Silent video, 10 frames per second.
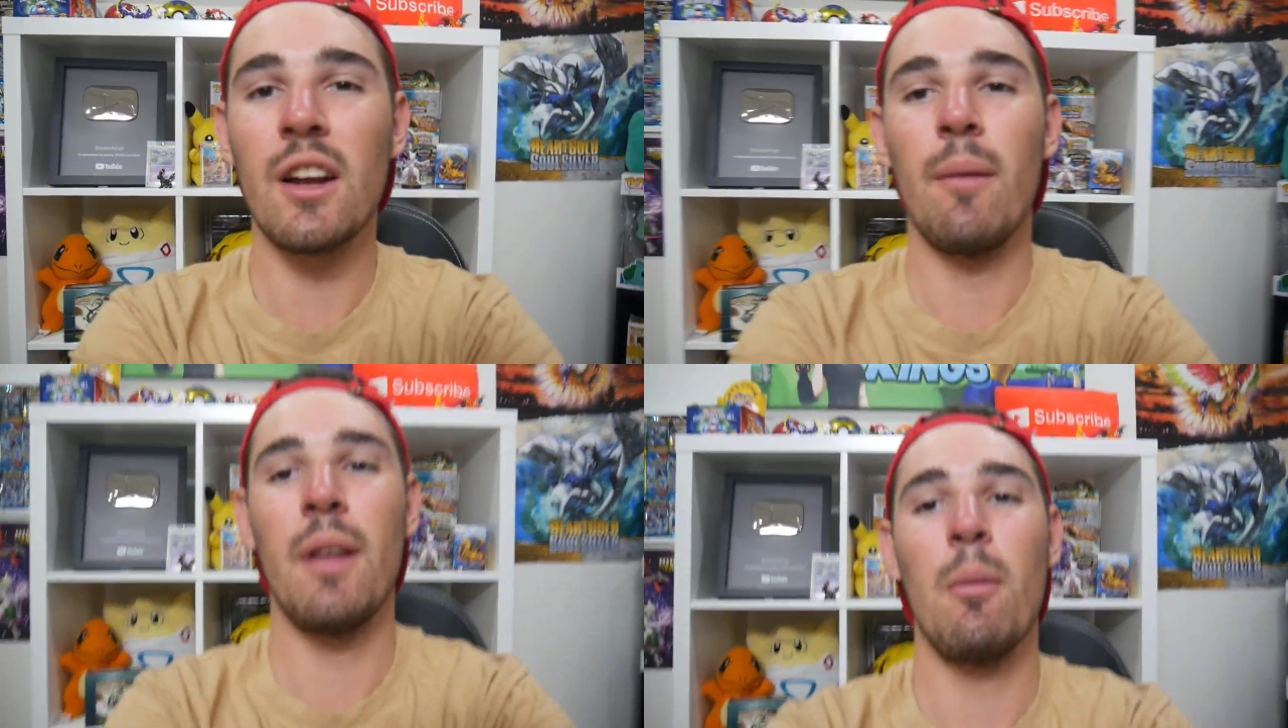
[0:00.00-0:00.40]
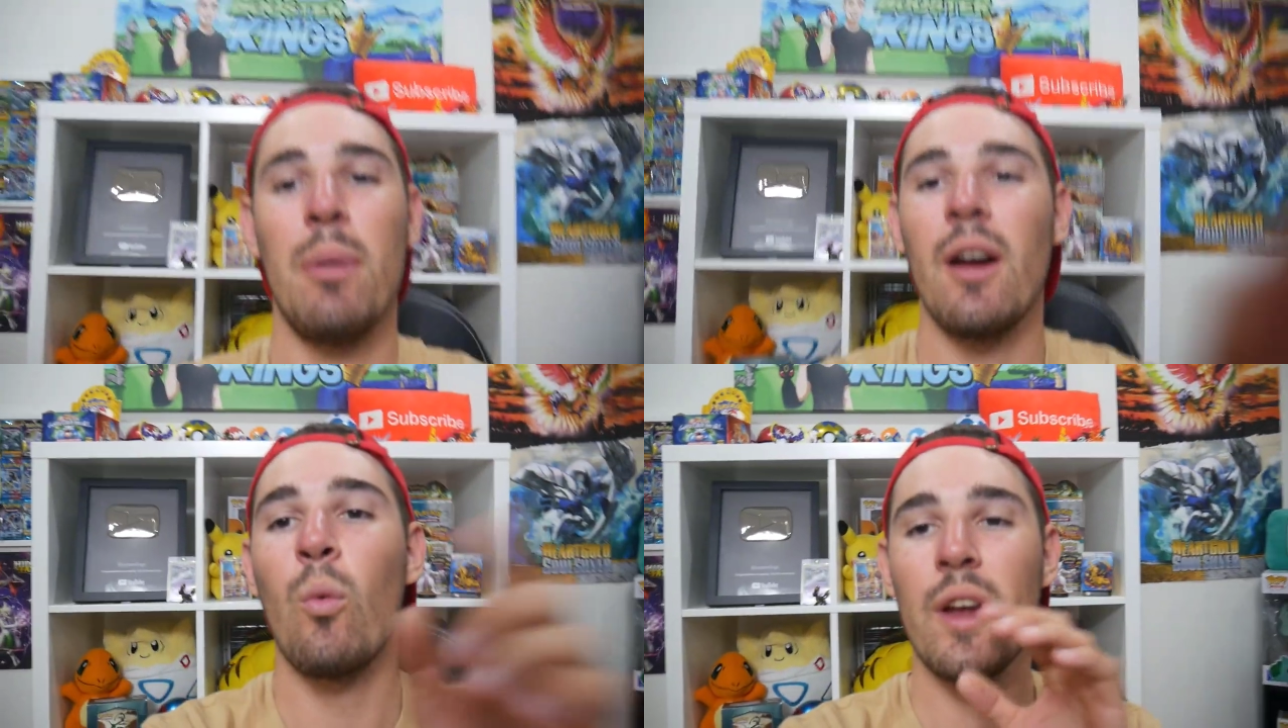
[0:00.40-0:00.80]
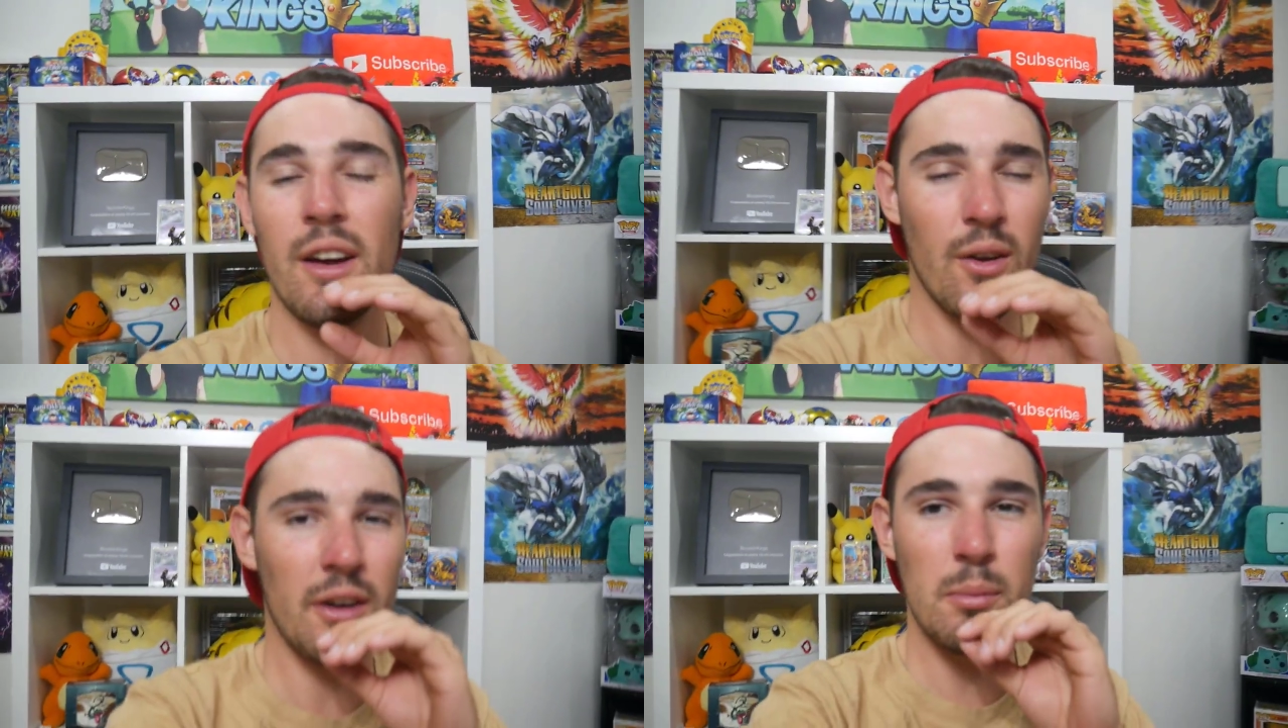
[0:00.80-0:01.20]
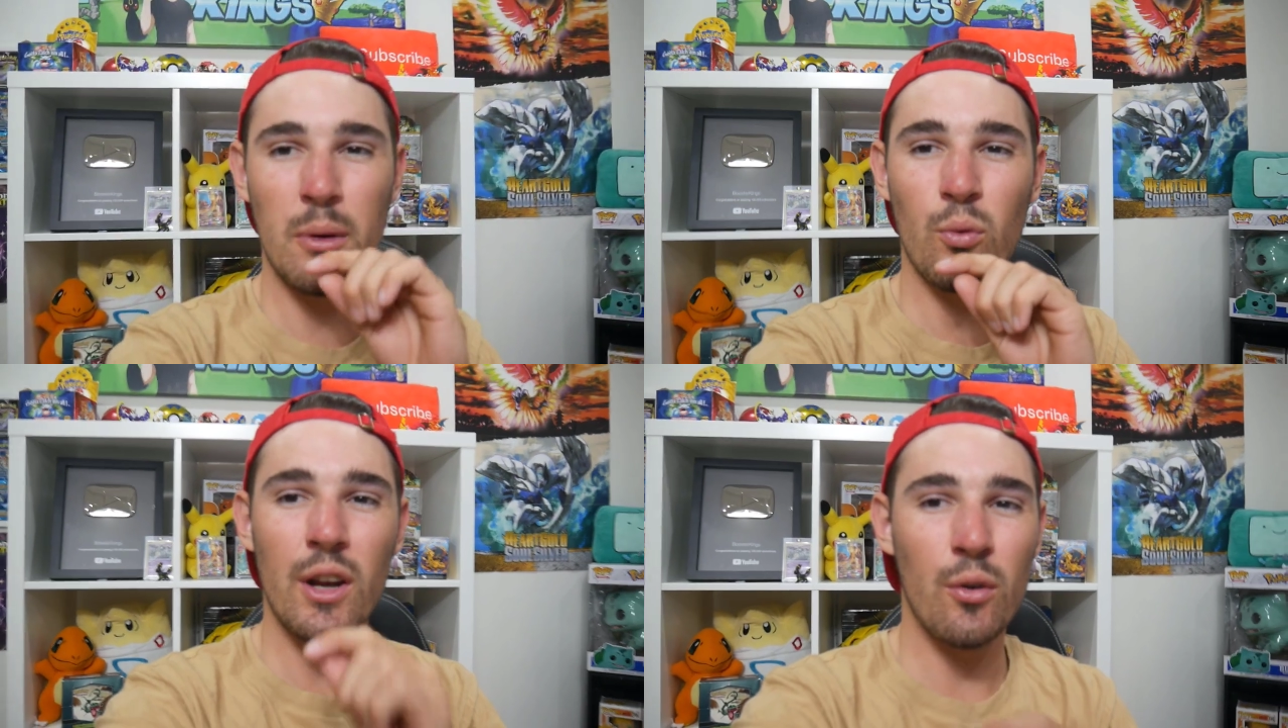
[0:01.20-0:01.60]
it up there. But we are going to
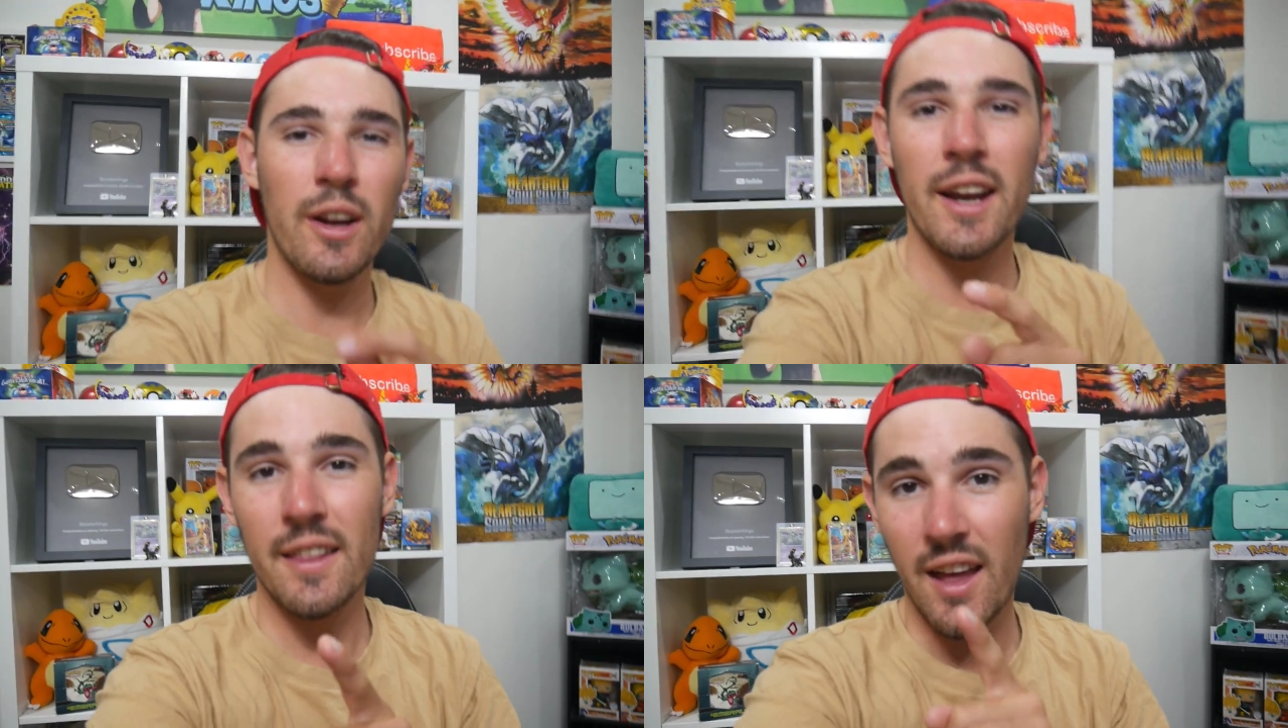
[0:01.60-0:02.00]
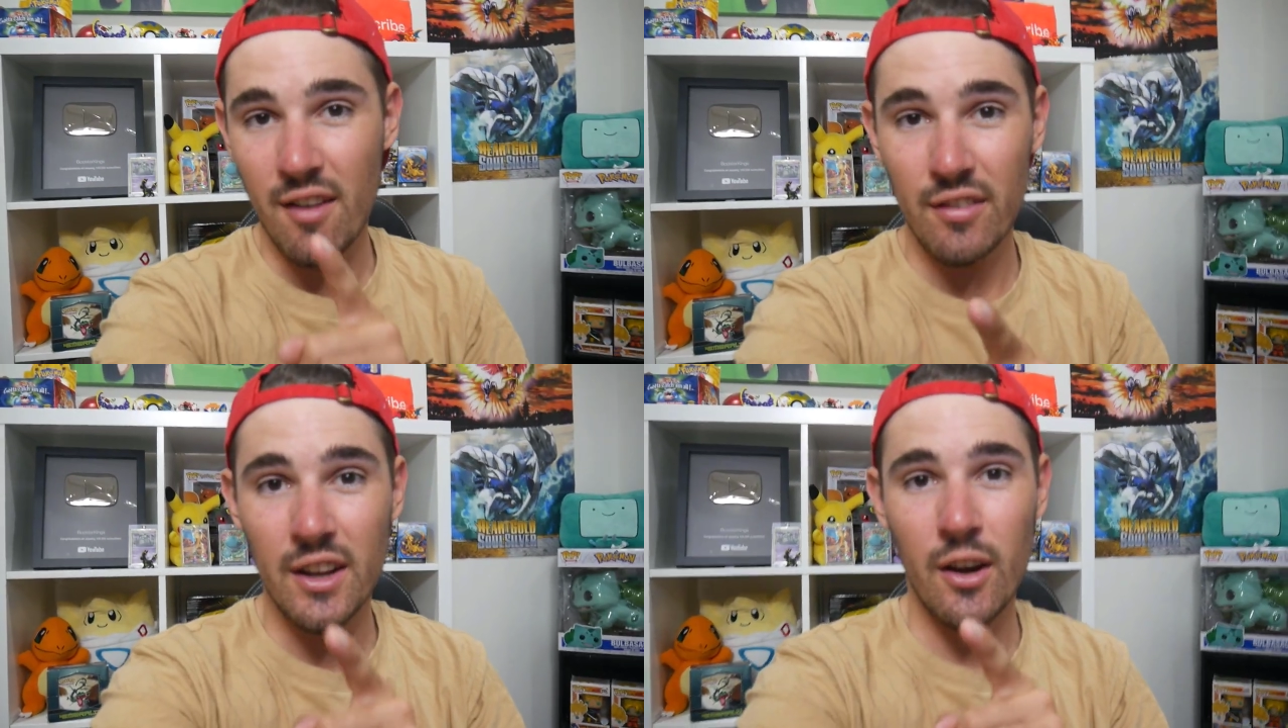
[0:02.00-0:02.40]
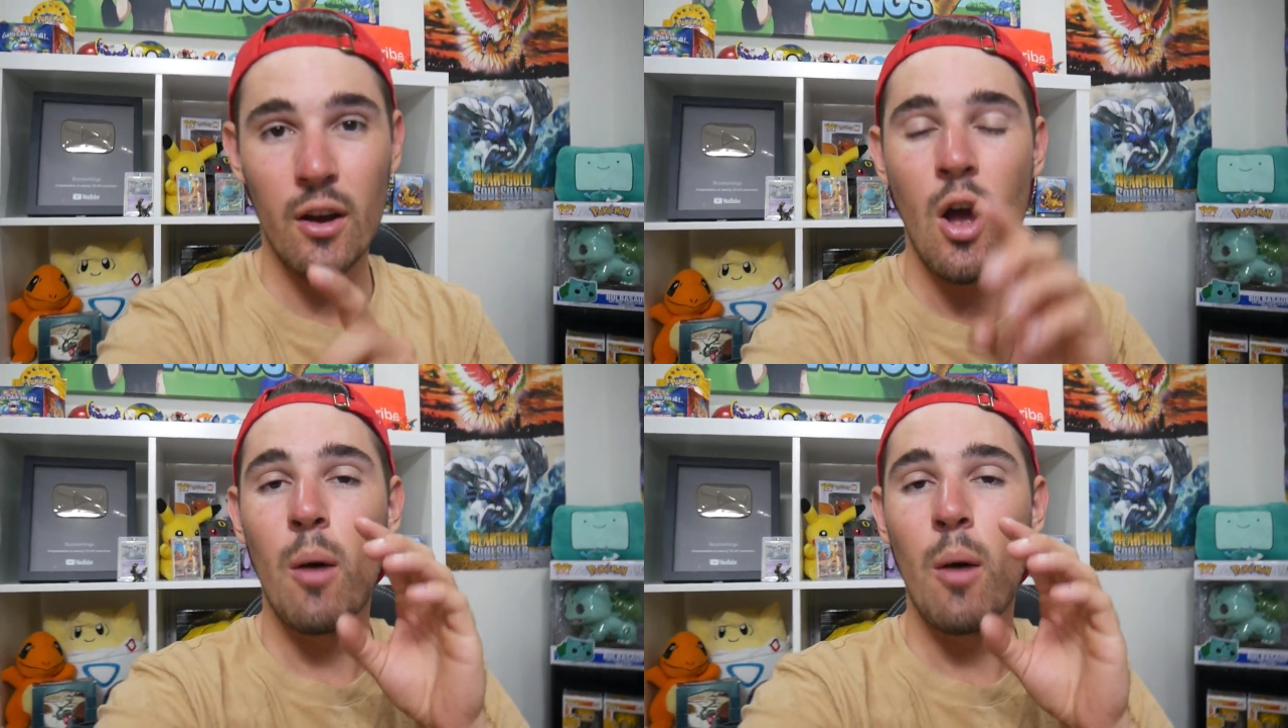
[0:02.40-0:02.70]
be recreating that video